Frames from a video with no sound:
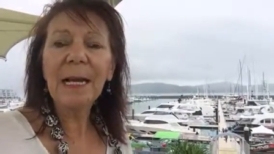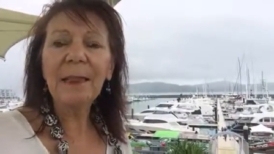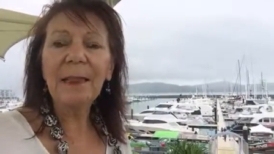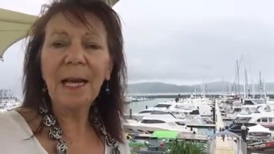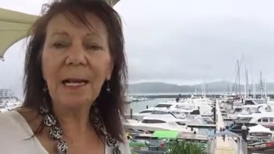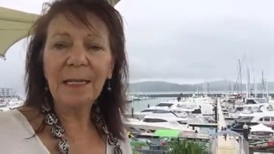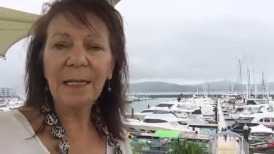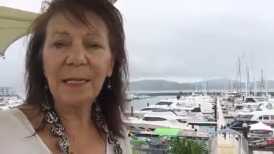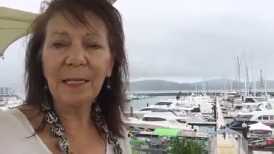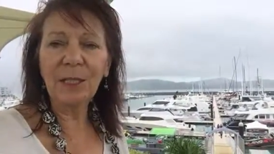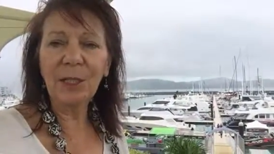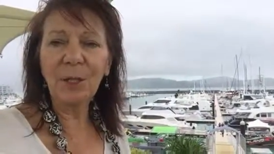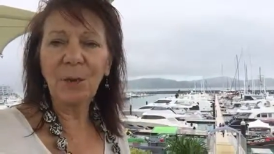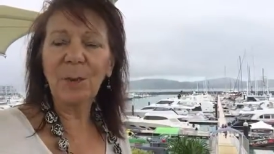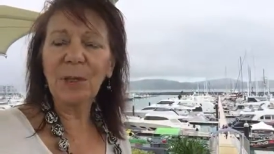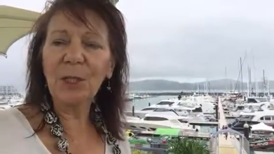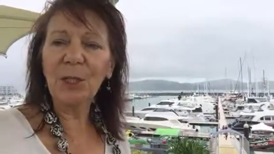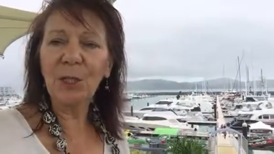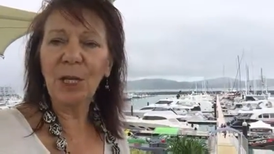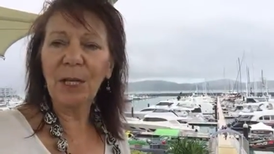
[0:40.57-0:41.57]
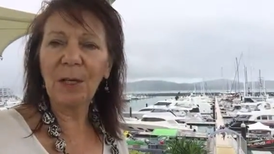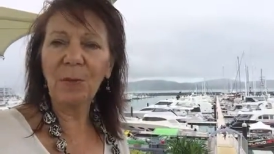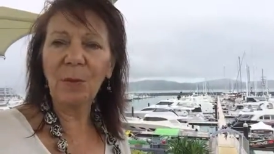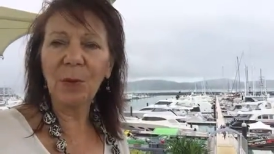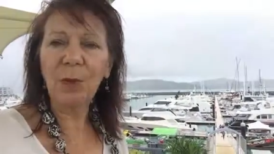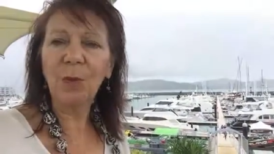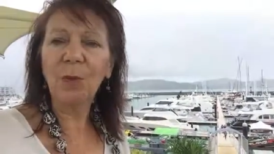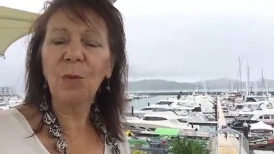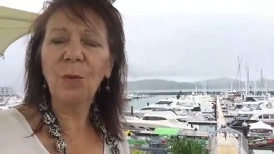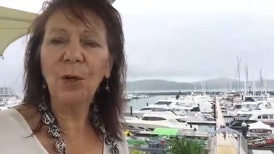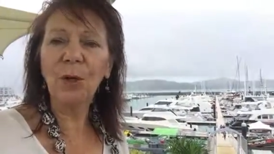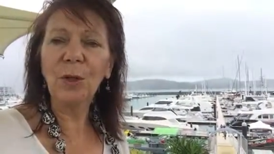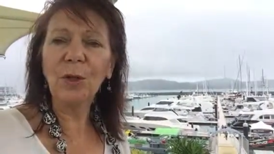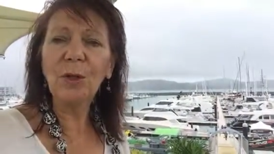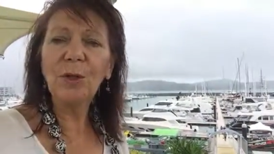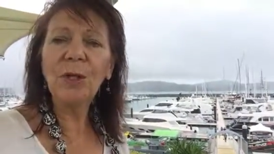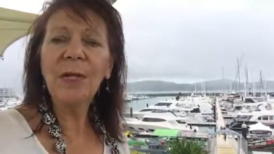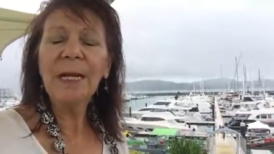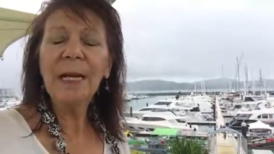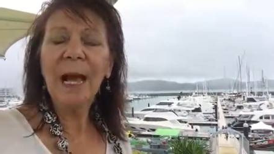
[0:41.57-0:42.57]
that needs to be shared with the
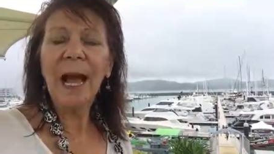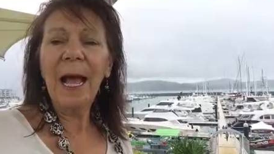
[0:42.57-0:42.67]
world,